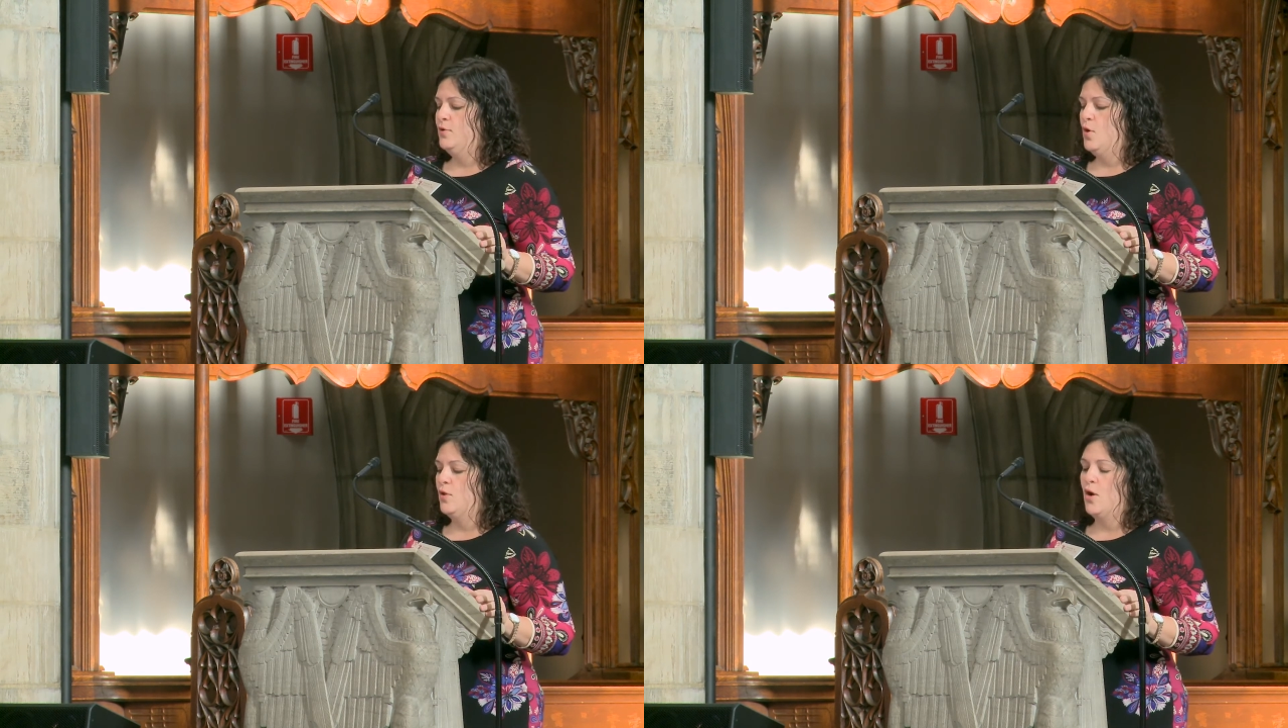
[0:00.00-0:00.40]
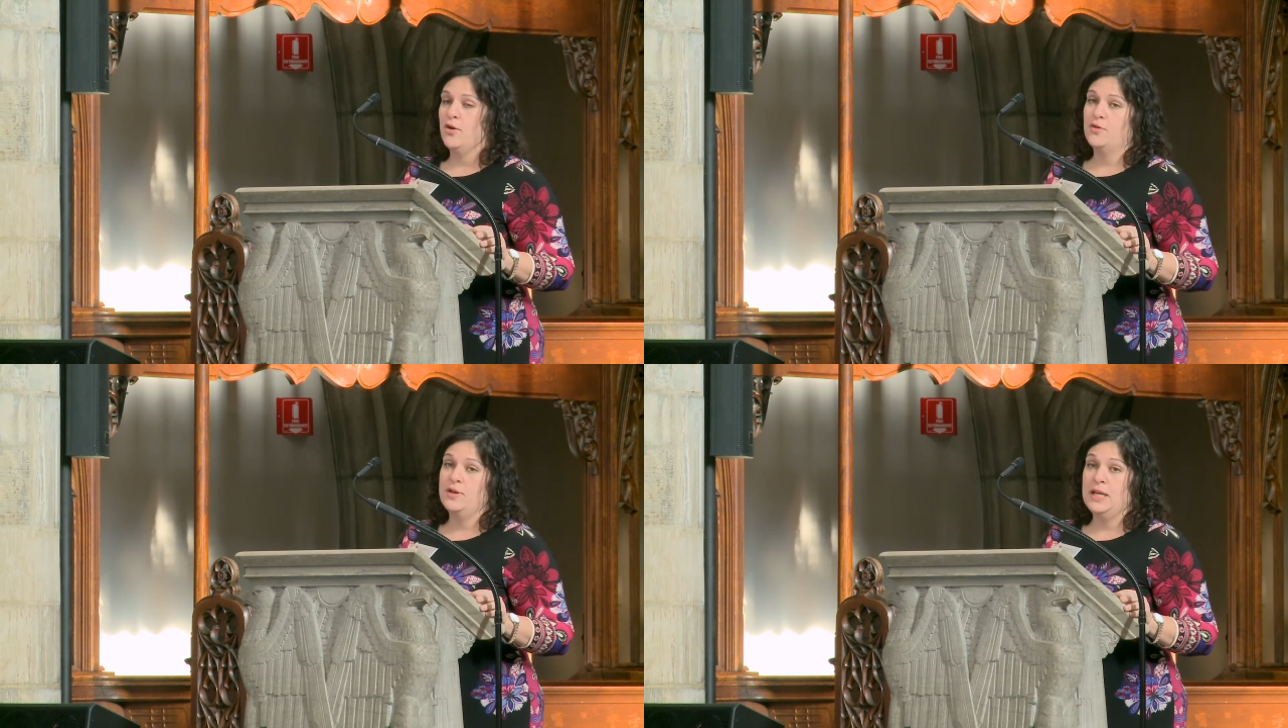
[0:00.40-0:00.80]
no
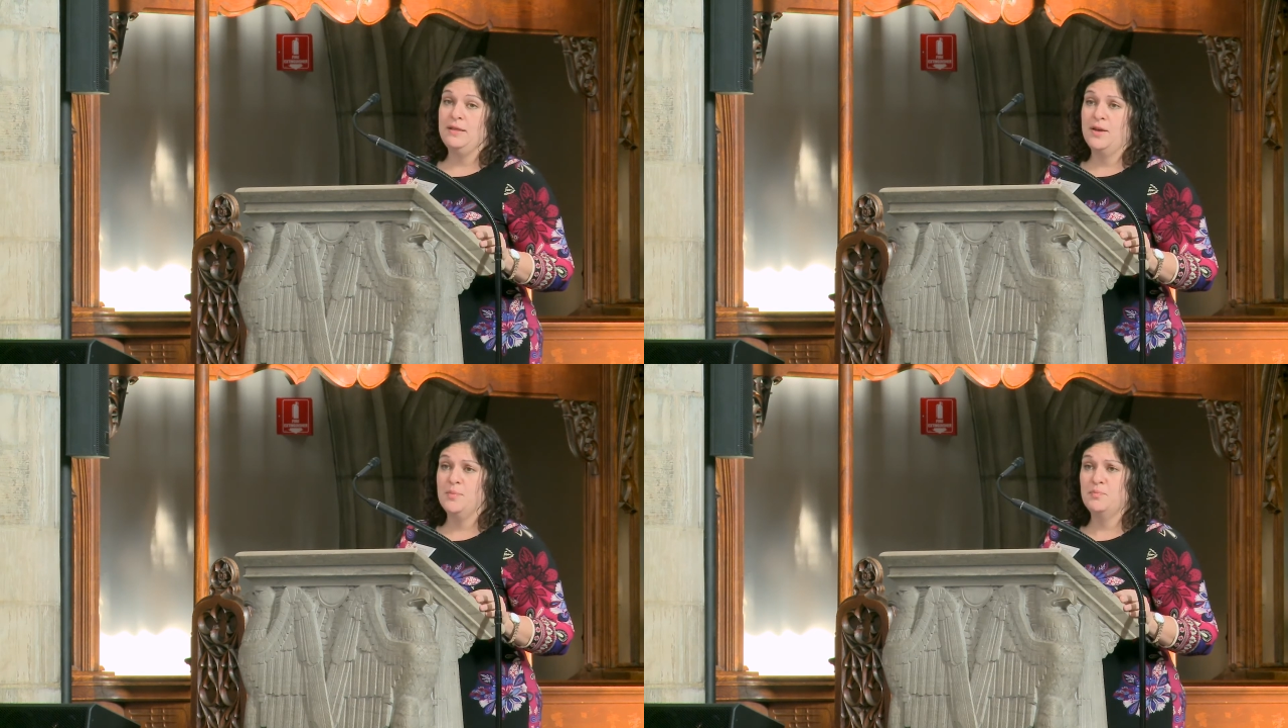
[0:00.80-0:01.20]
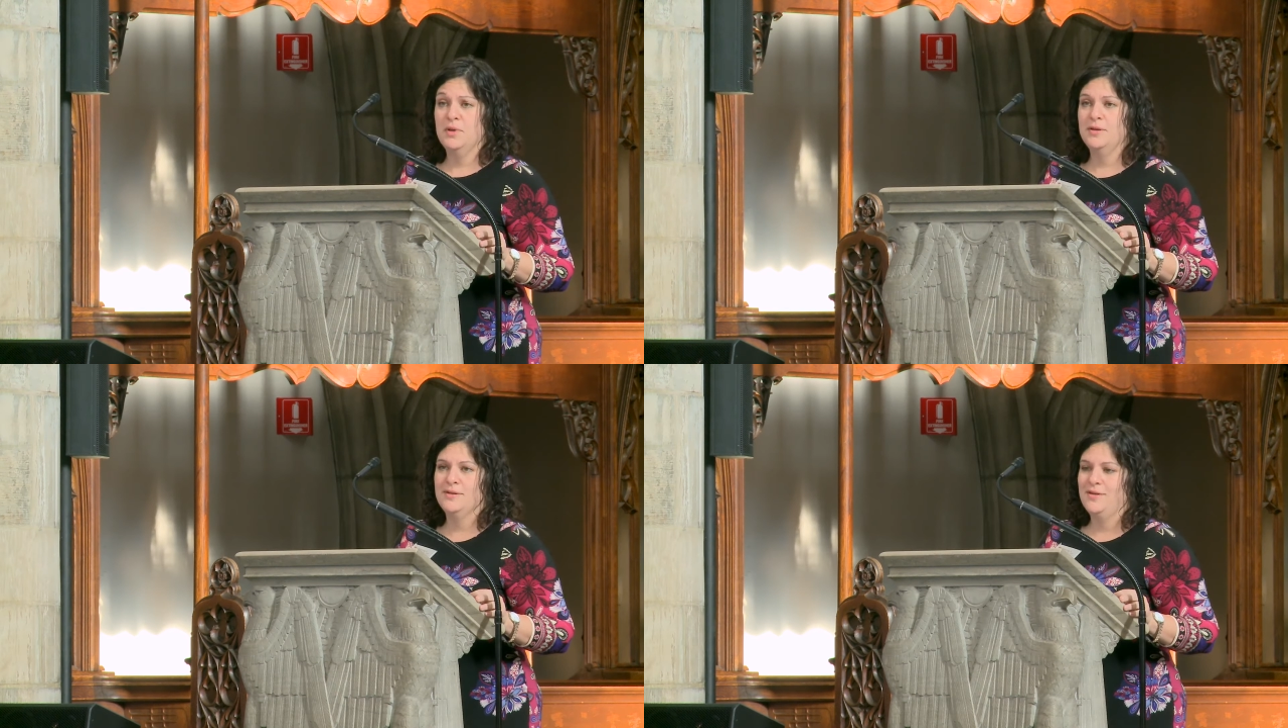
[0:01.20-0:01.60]
longer need them
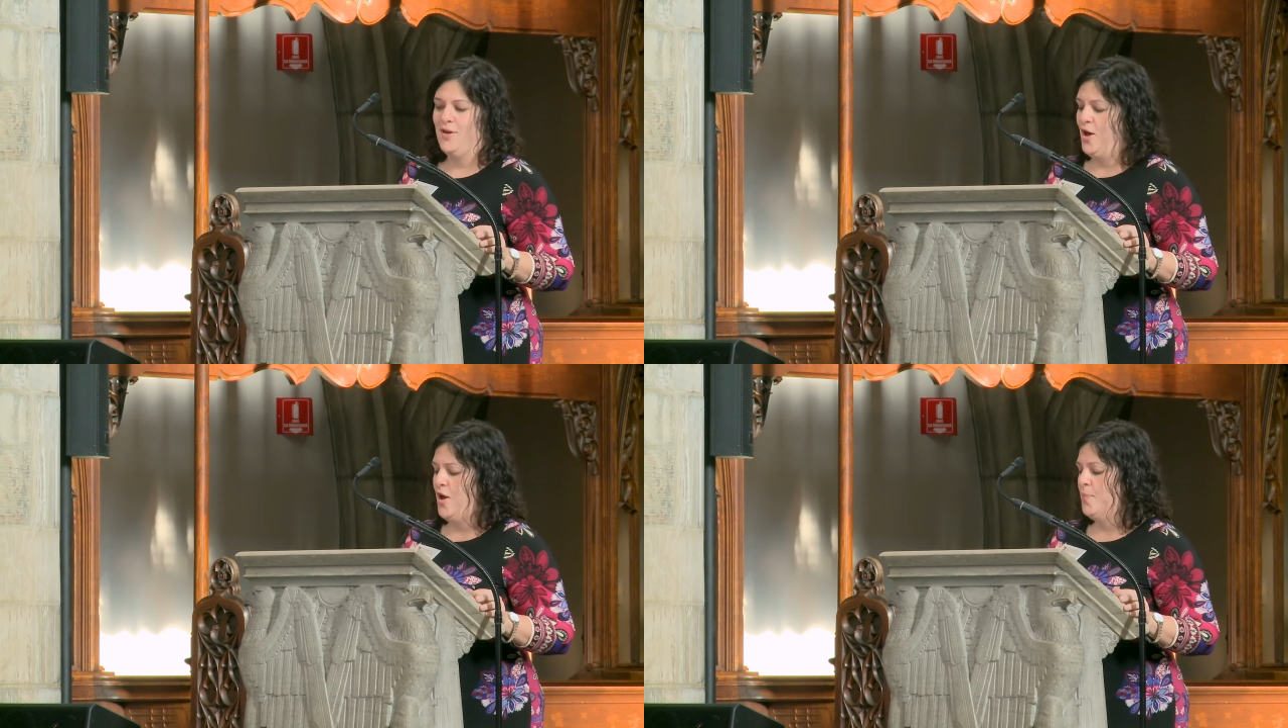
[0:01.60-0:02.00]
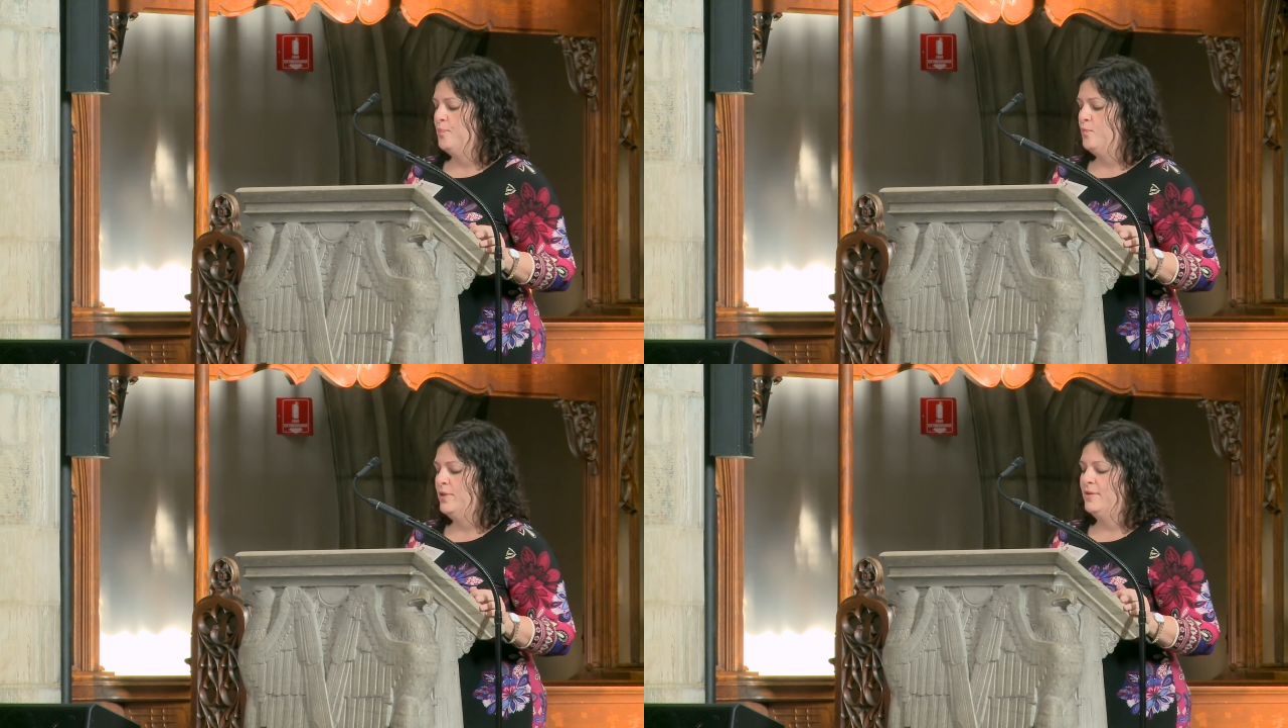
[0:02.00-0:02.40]

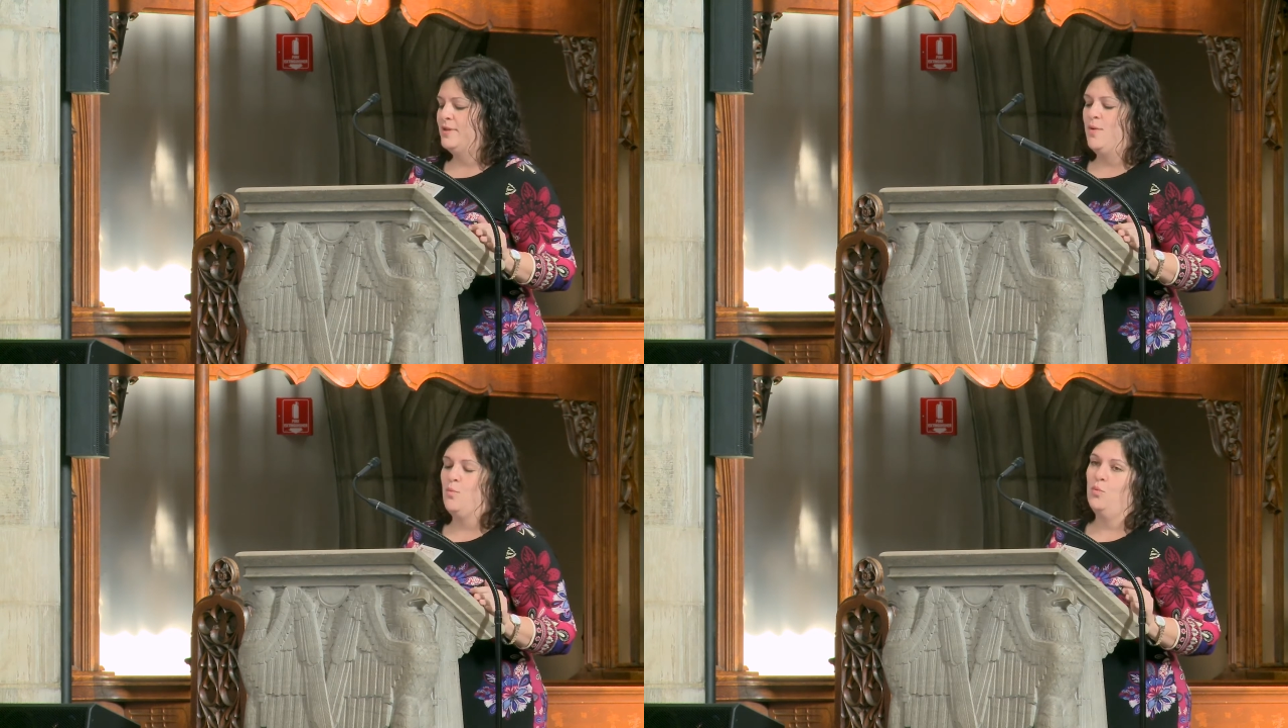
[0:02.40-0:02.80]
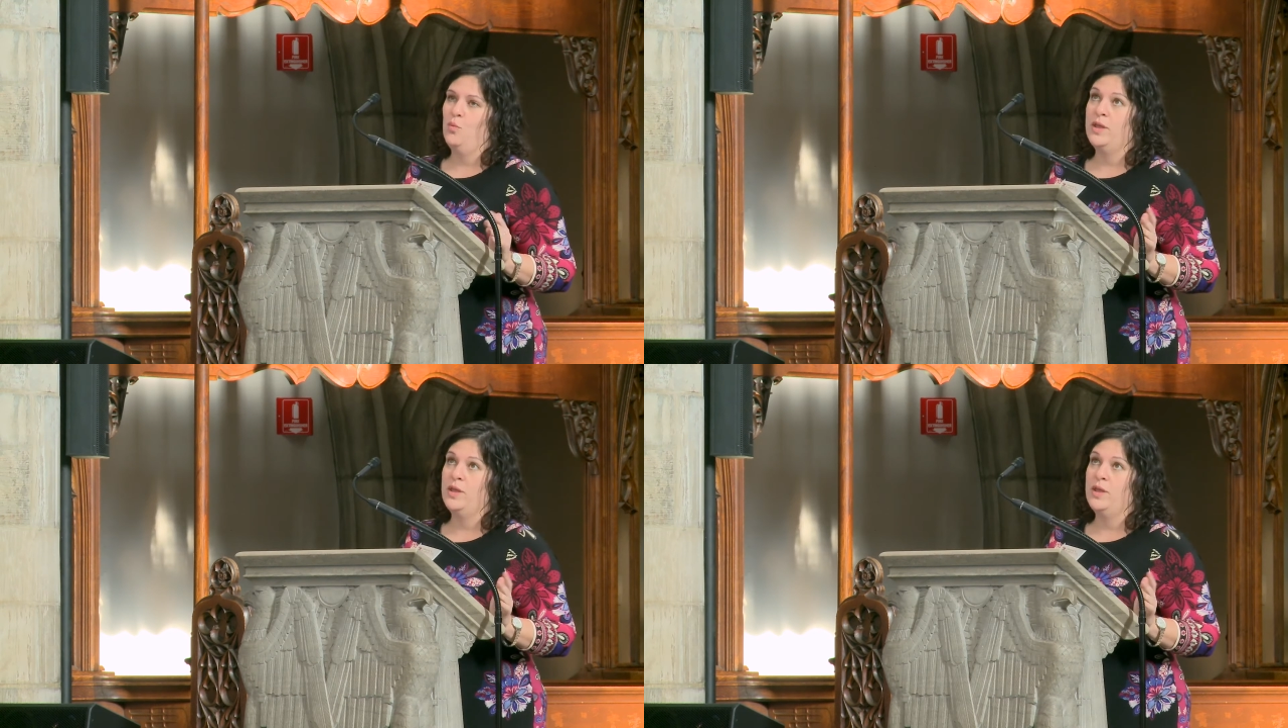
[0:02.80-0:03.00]
um, with the same,